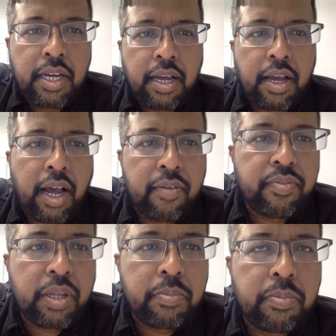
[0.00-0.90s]

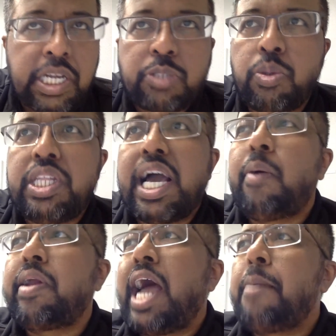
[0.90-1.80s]
have them. Because with the
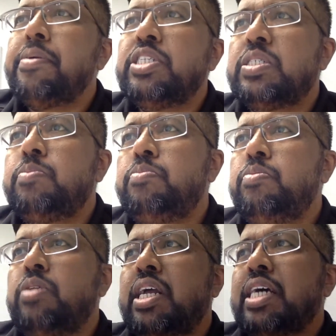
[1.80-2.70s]
ad, what happens,
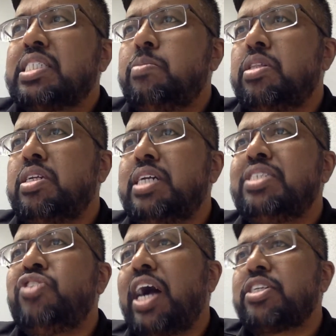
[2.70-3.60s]
the customer that are
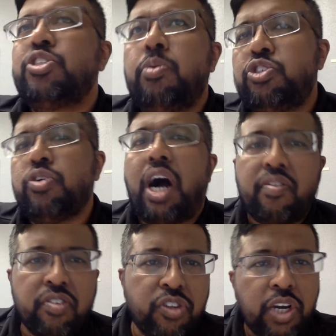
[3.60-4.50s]
attracted to what you
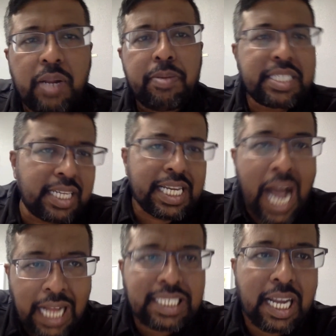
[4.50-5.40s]
offer, they're going to basically
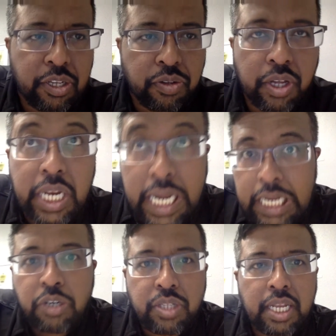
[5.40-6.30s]
contact you. They're going to
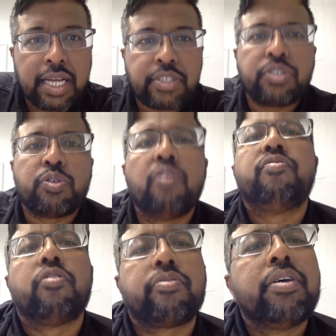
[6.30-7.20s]
click on the links and so
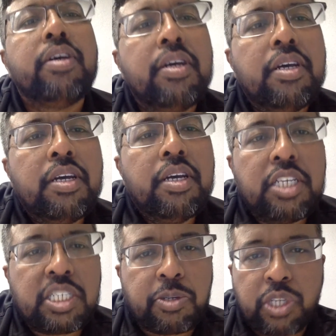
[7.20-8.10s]
forth,
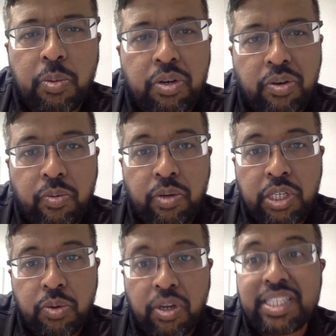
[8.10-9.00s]
especially when
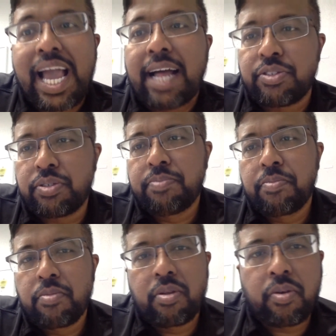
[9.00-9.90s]
you run the ads.
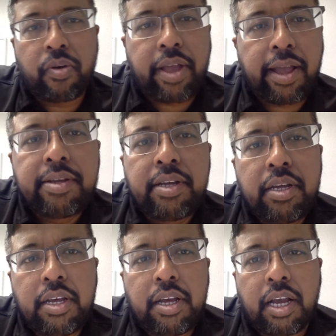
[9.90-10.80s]
Okay.
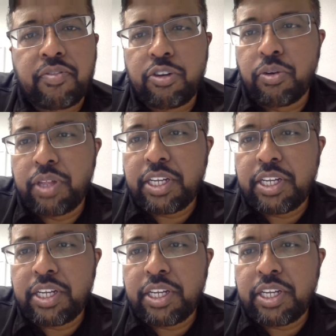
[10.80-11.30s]
If you do